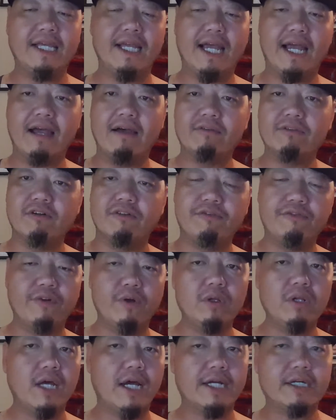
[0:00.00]
they have the
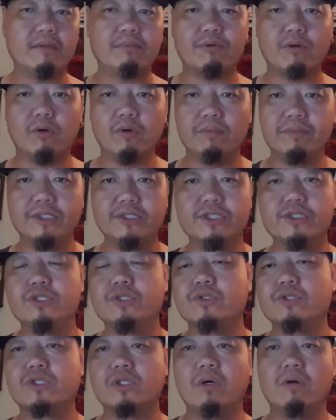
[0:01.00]
full line of Prohibition
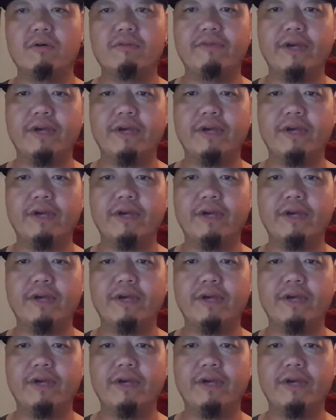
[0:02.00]
Juice Co.